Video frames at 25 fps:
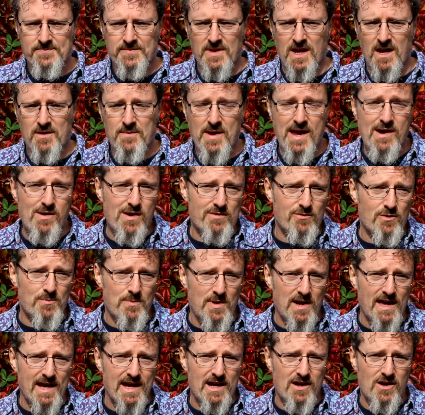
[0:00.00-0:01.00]
However,
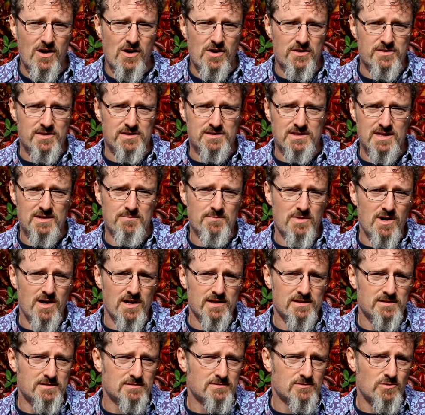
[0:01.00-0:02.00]
playing on the
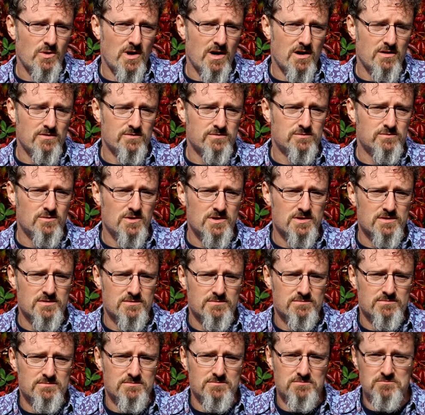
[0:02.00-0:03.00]
DeepMind 12
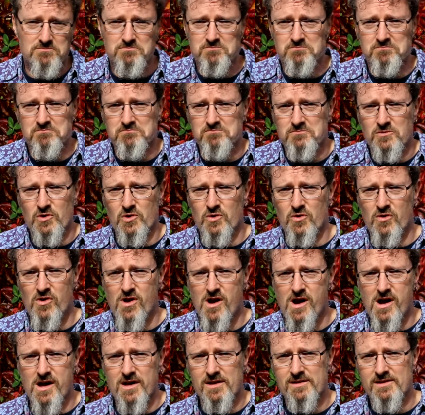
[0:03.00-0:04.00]
was all
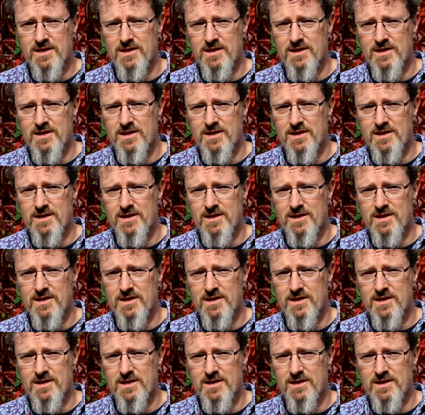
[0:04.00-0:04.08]
right.